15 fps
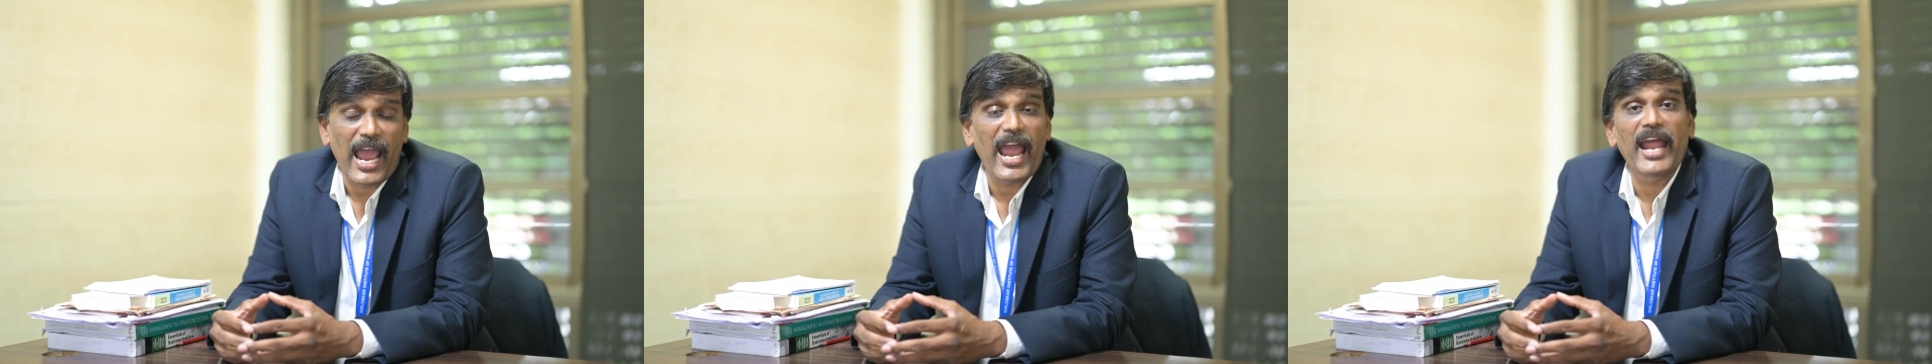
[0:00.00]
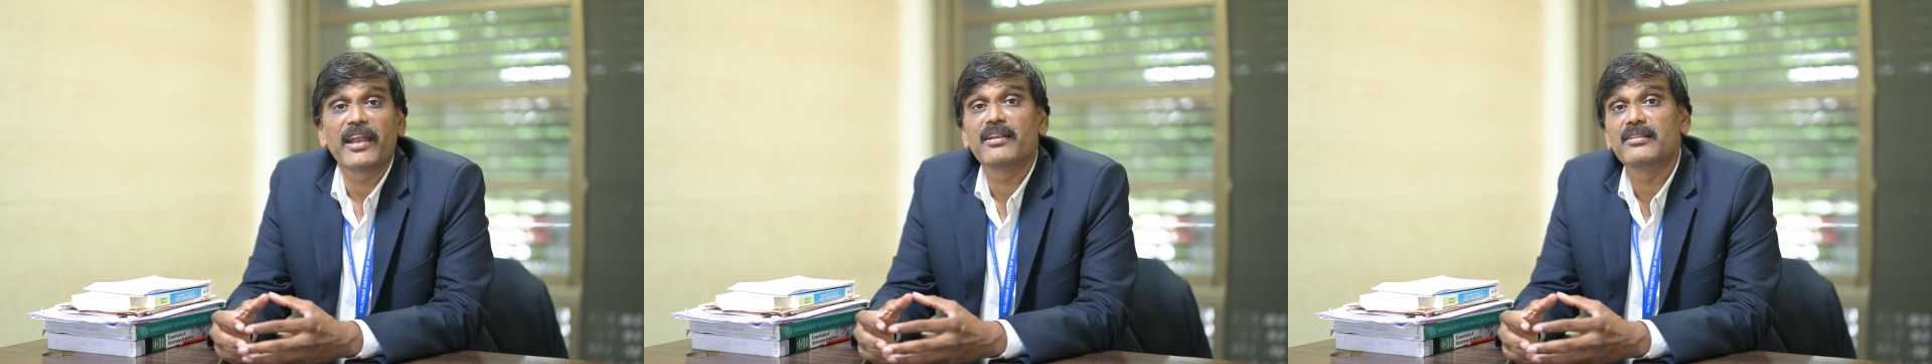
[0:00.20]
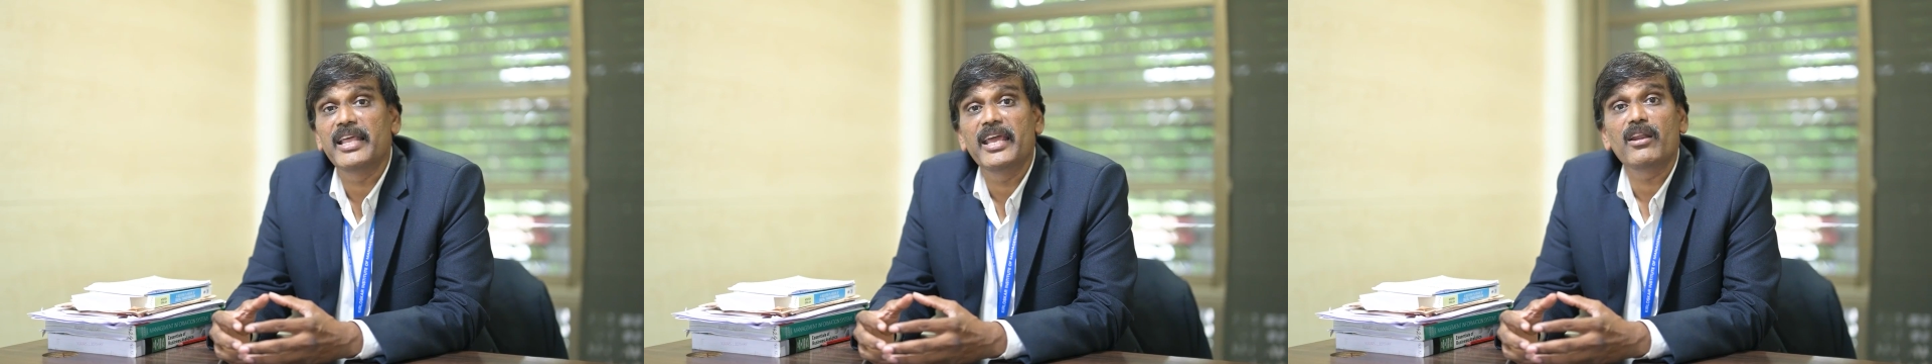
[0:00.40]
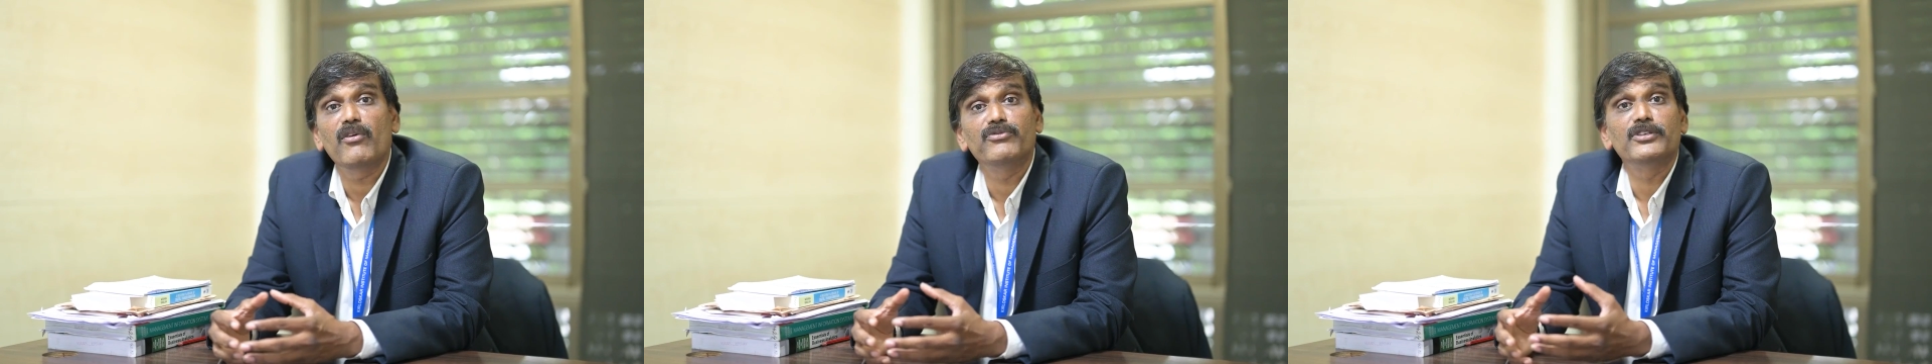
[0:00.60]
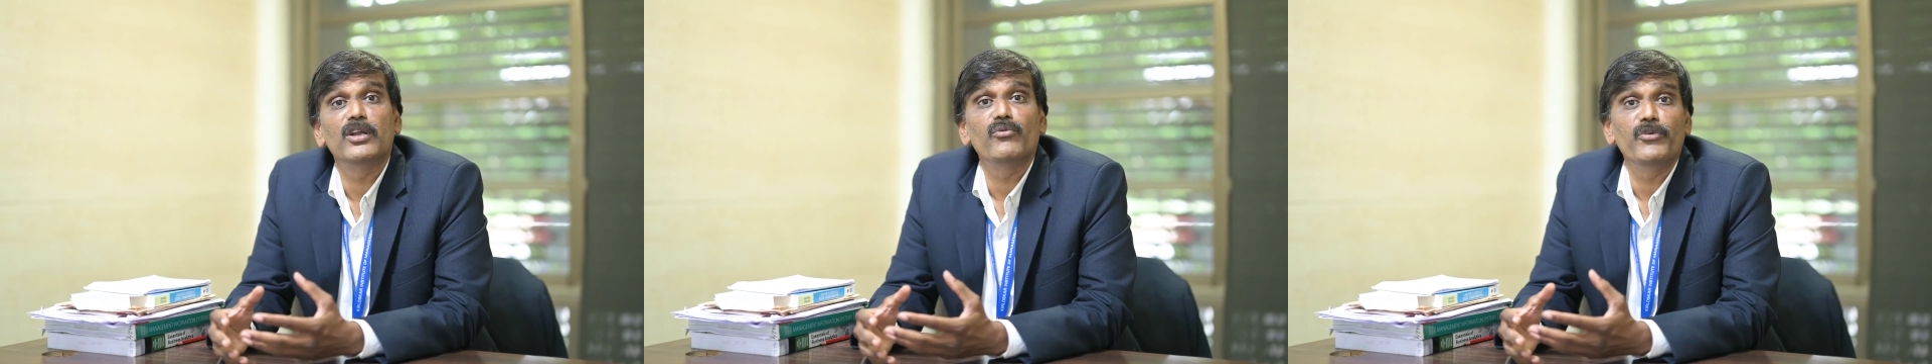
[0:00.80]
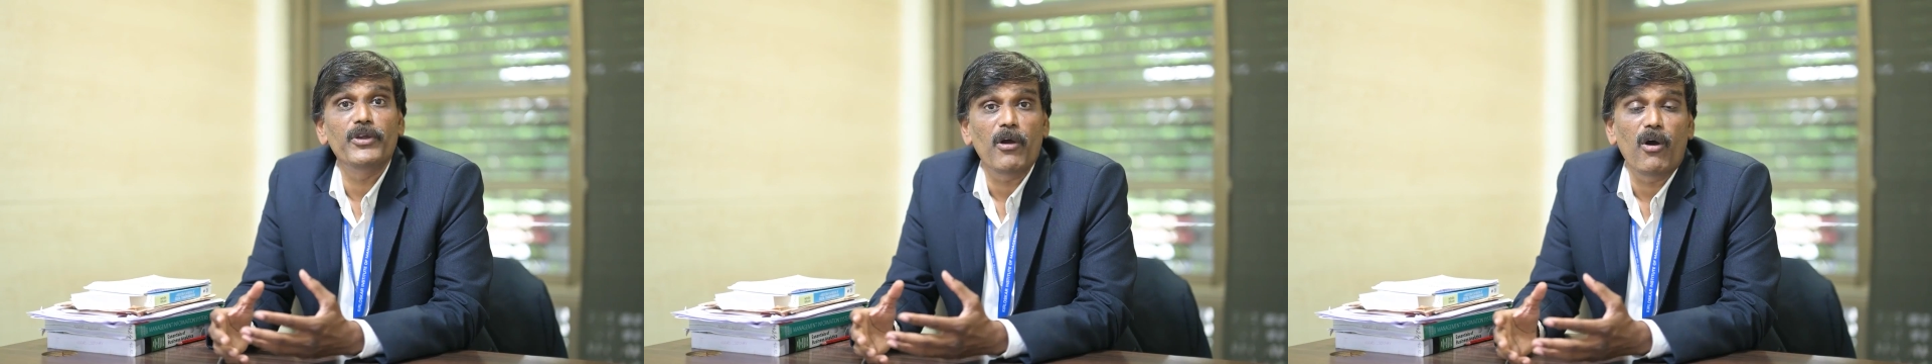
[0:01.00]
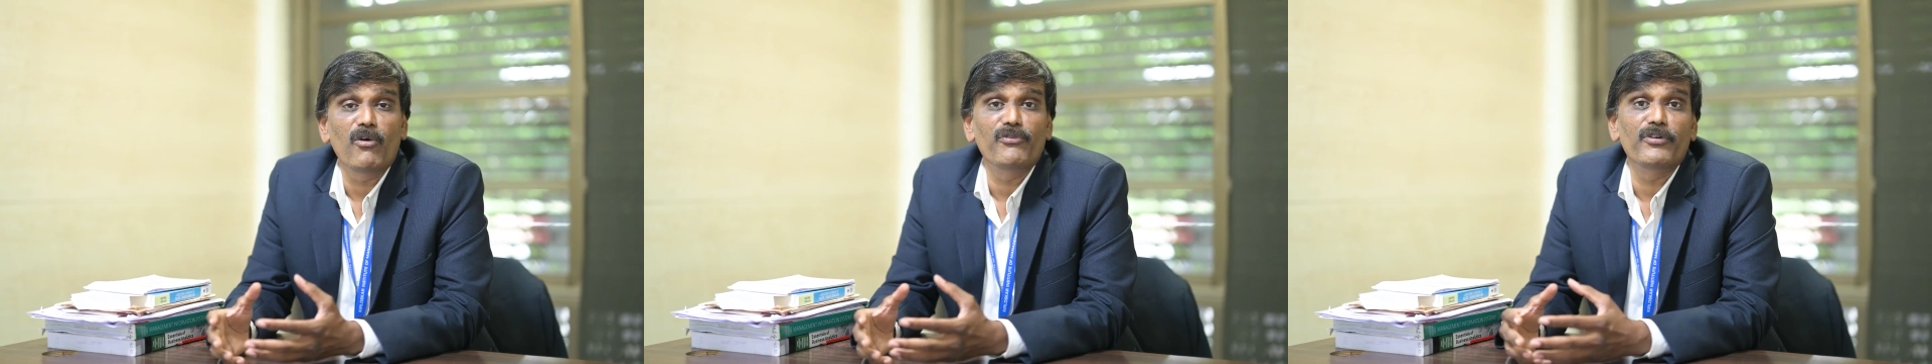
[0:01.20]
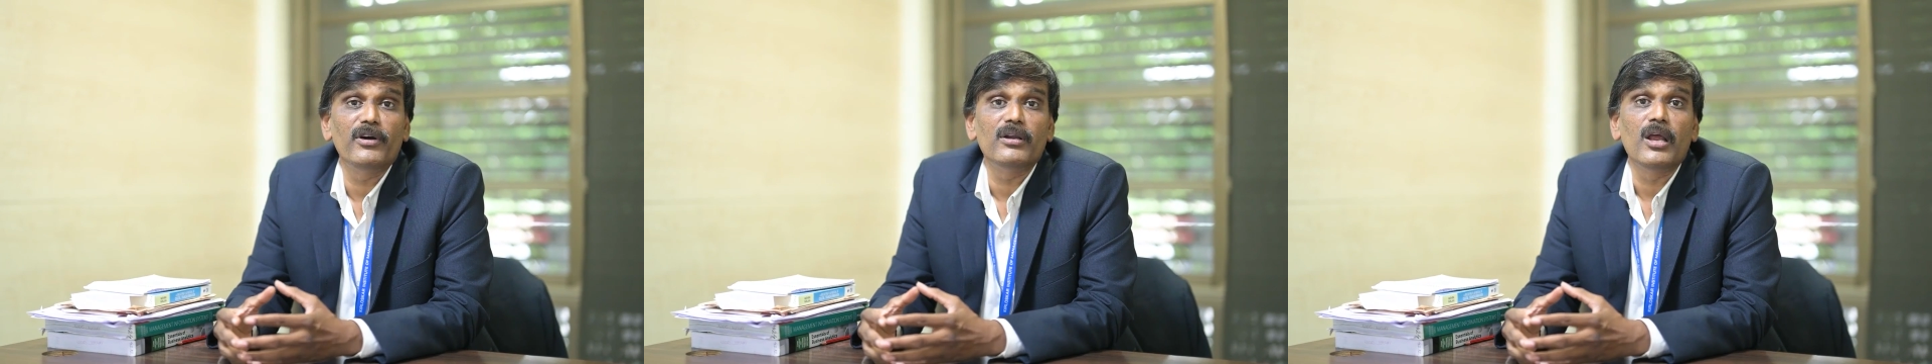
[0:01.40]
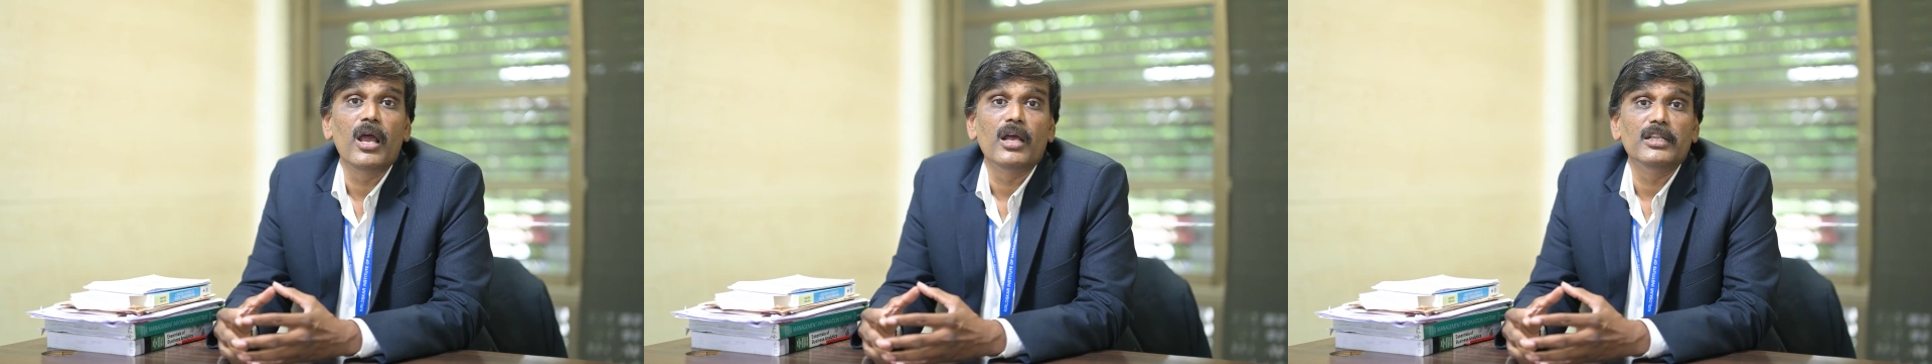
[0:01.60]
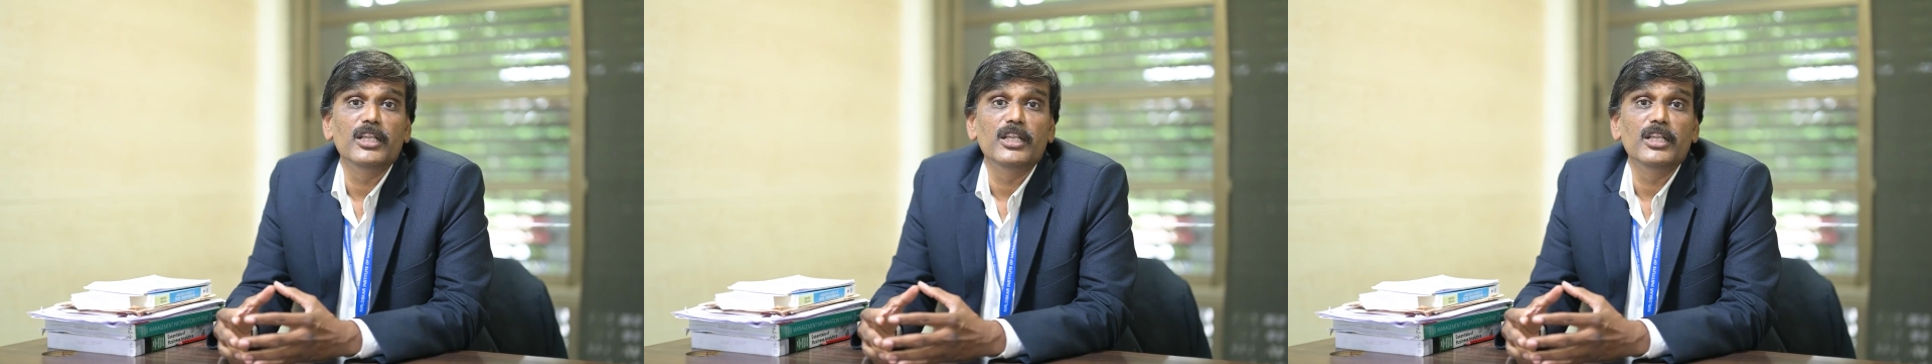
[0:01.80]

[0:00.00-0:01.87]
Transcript: And thereafter, we offer